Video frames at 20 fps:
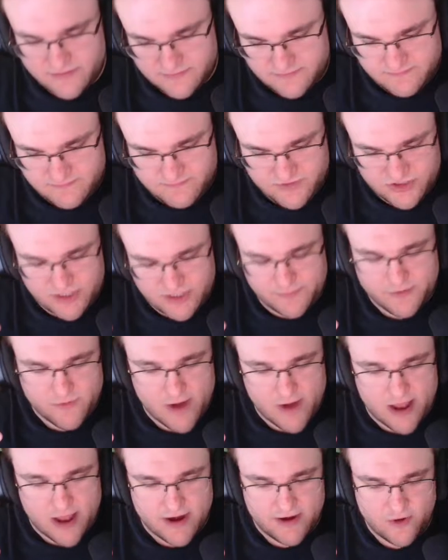jumping
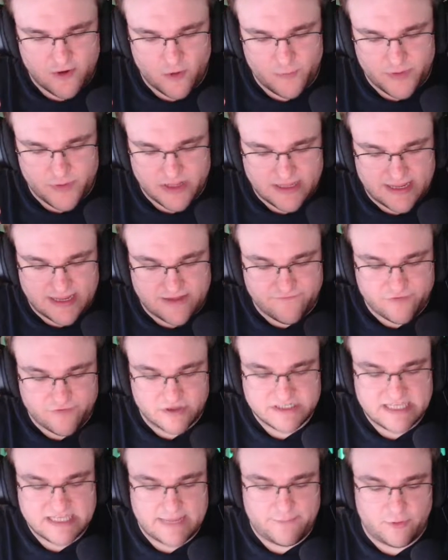around, I know, but like, for
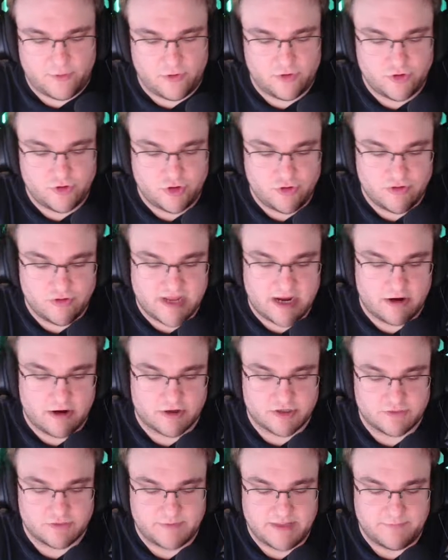example, new
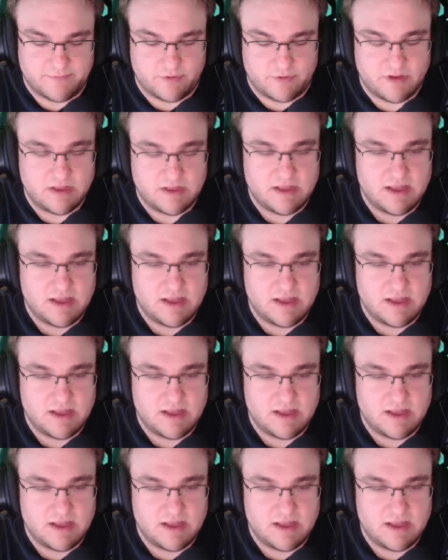character people.